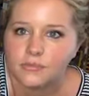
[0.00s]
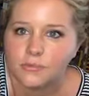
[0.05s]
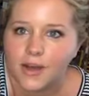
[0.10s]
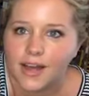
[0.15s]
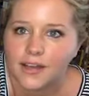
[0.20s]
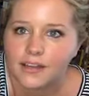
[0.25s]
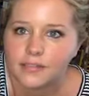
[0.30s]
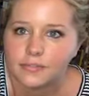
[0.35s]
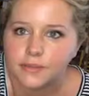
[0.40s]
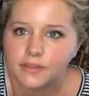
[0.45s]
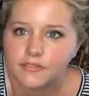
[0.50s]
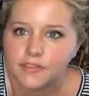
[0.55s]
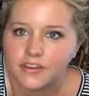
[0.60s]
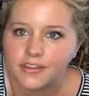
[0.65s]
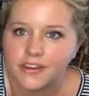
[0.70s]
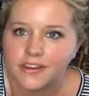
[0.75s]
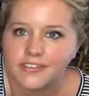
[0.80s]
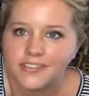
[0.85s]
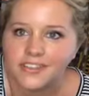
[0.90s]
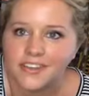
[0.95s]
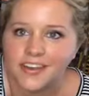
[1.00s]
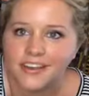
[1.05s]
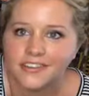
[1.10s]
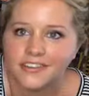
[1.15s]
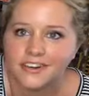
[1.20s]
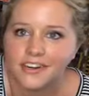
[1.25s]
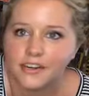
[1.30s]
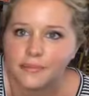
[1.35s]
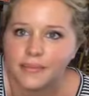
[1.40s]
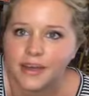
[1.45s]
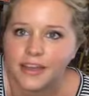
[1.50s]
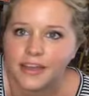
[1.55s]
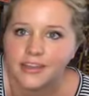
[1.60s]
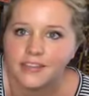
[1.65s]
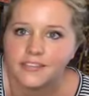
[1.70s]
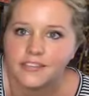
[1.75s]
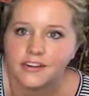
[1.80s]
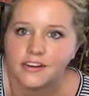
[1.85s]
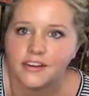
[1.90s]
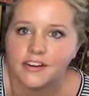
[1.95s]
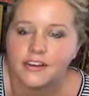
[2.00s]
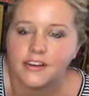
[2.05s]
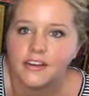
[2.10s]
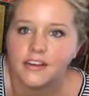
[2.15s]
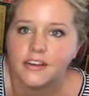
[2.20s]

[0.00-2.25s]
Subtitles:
wide as my finger. Y'all see how dirty my hands are.